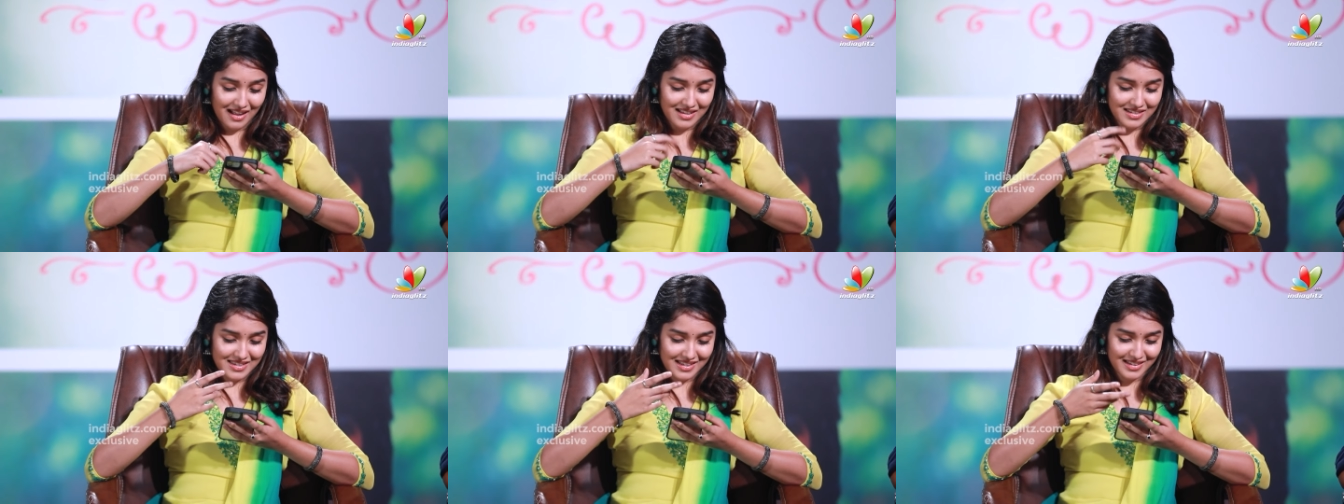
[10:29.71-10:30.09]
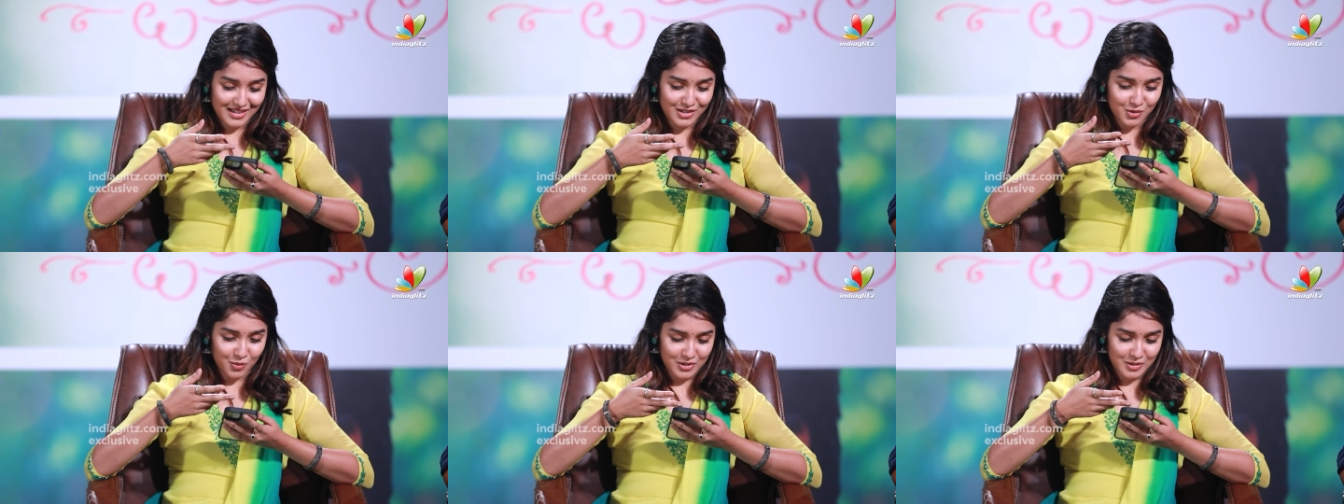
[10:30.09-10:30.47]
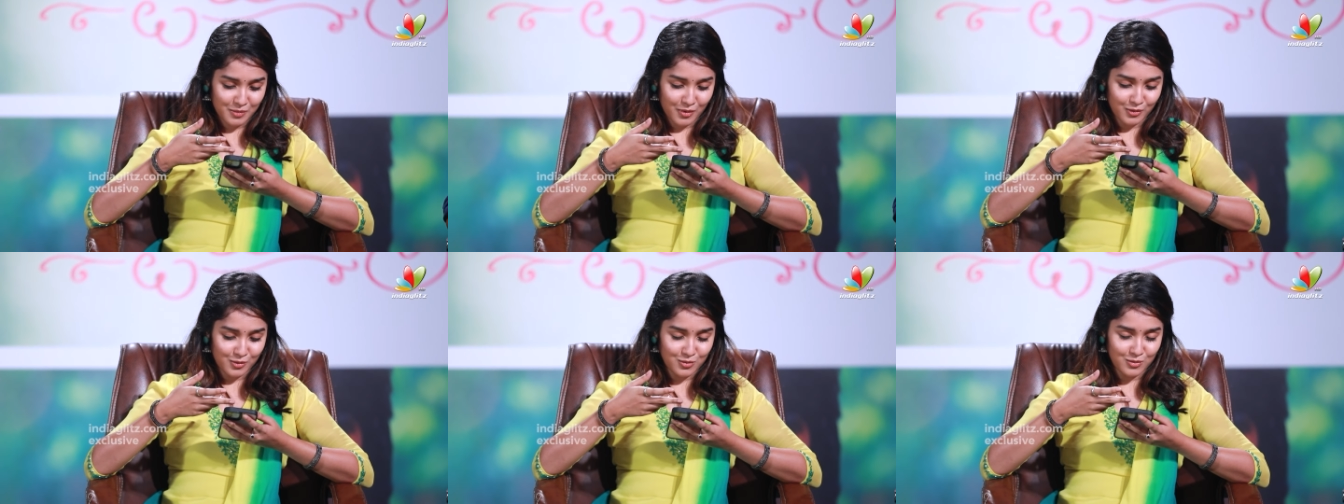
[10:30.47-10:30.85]
the last thing that shows
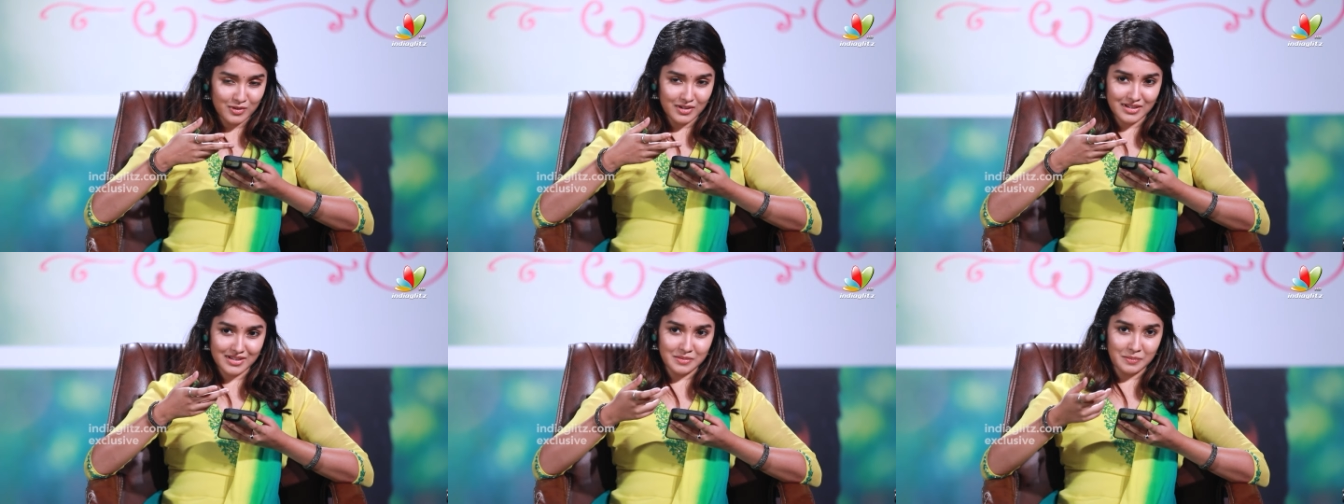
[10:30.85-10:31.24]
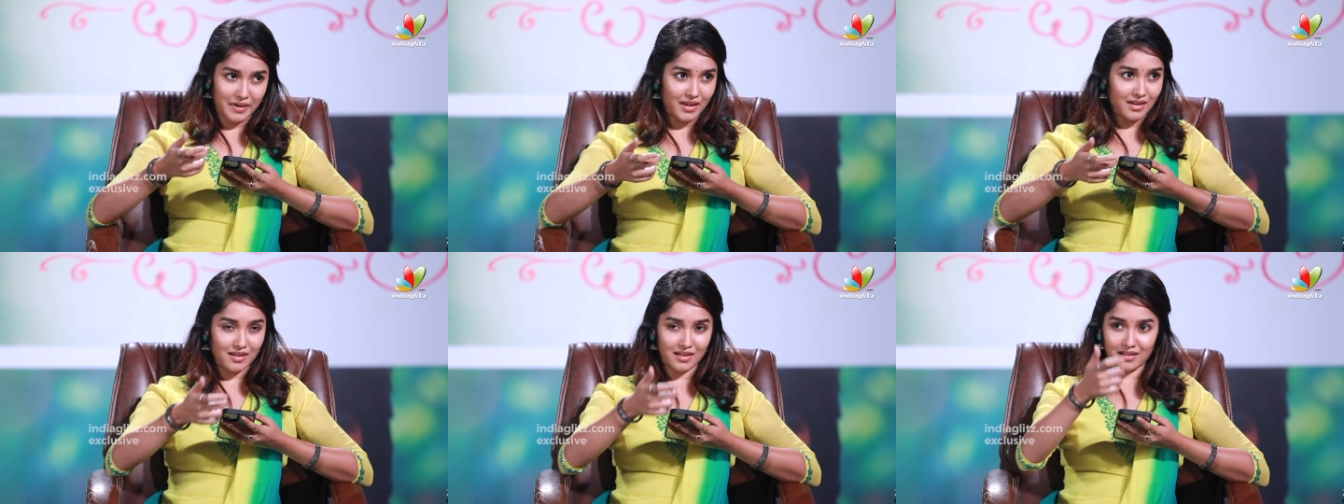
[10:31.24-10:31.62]
up on Google is my